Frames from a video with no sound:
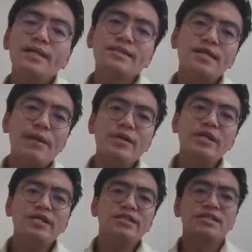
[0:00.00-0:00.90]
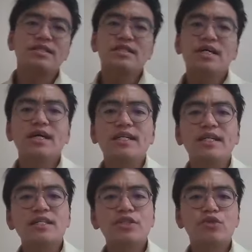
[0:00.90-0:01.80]
Diabetes,
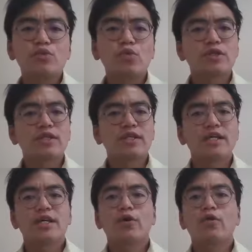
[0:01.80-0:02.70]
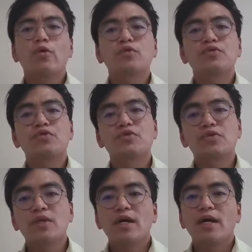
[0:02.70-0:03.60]
another disorder that can cause
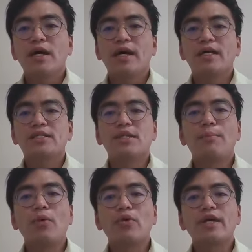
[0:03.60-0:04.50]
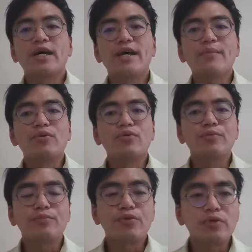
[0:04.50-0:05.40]
as the body unable to
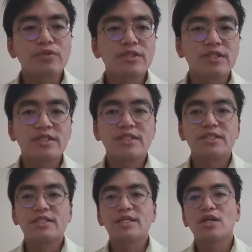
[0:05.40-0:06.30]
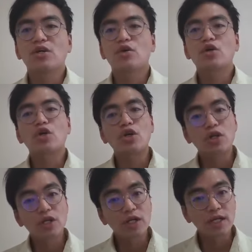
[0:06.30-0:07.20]
process
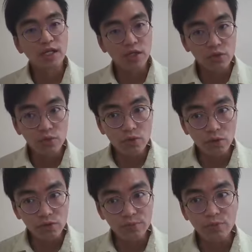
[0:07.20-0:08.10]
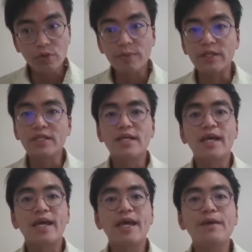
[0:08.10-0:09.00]
glucose properly
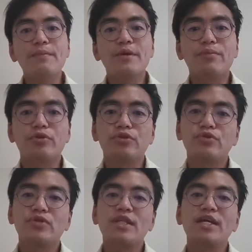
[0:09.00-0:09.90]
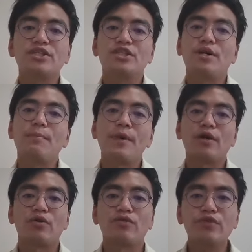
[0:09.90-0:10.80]
and may produce larger
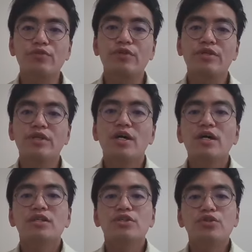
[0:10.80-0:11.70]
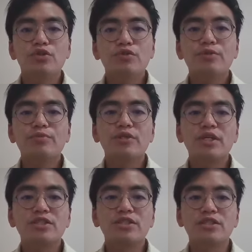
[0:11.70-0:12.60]
amount of urine. The urine
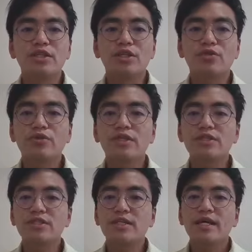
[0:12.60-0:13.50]
production increase